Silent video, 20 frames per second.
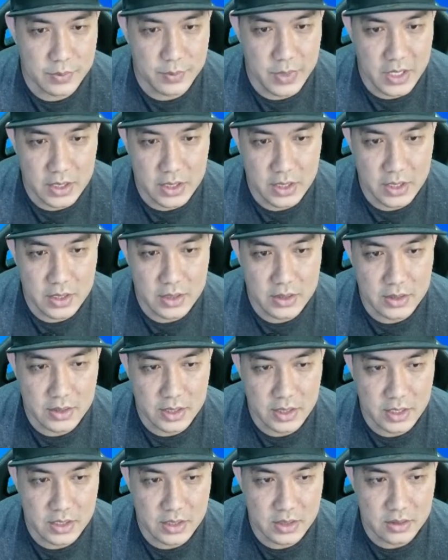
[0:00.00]
petals
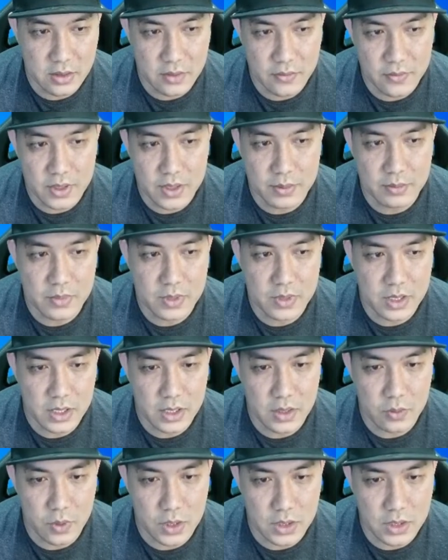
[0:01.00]
and dissolve them in
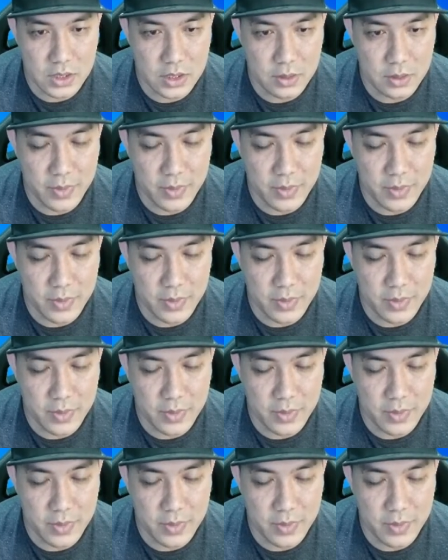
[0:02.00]
the water.